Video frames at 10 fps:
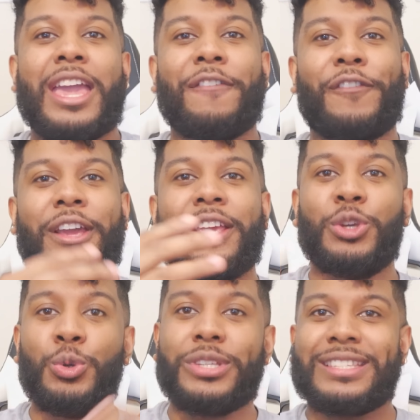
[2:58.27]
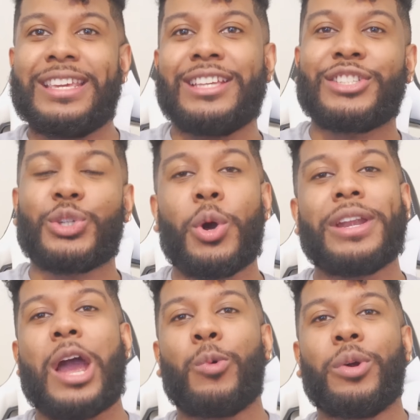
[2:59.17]
And for you to see his story
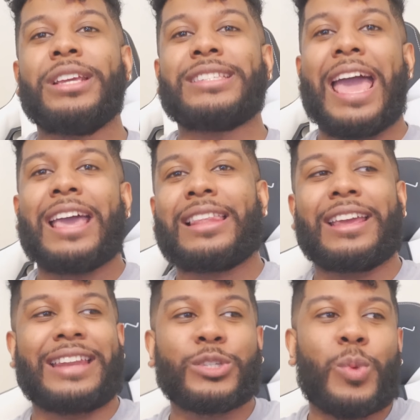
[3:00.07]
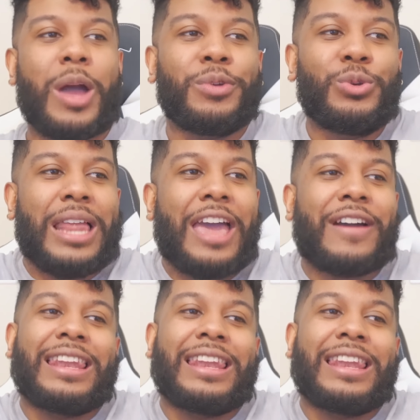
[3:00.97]
now, where he's at, like, that's why when you laugh,